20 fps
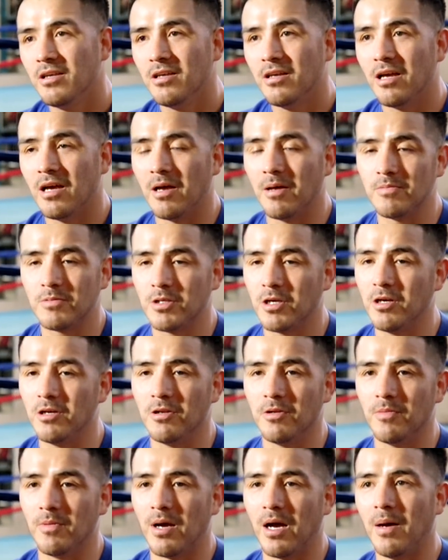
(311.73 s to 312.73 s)
I'm telling
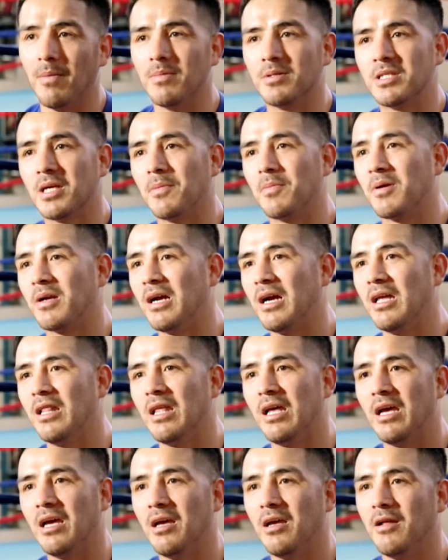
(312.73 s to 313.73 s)
you, I'm the type of guy
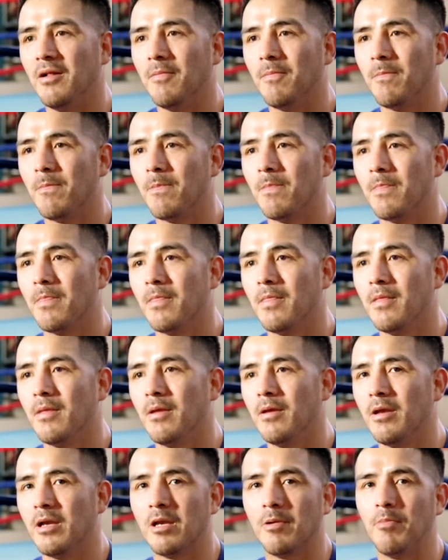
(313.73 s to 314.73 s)
that
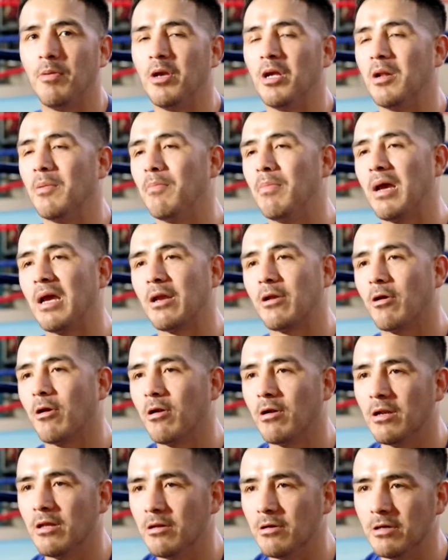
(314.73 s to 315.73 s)
it could be in a
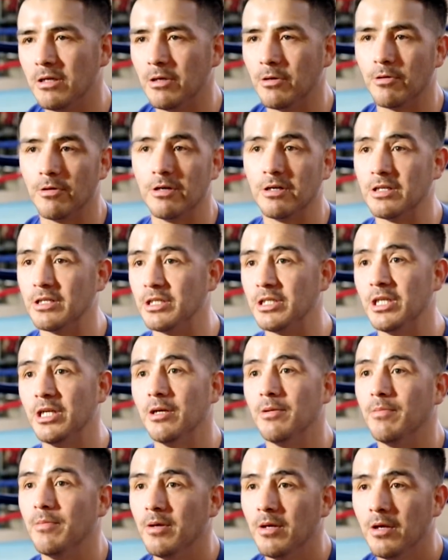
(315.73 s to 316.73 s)
backyard, literally, or in the gym,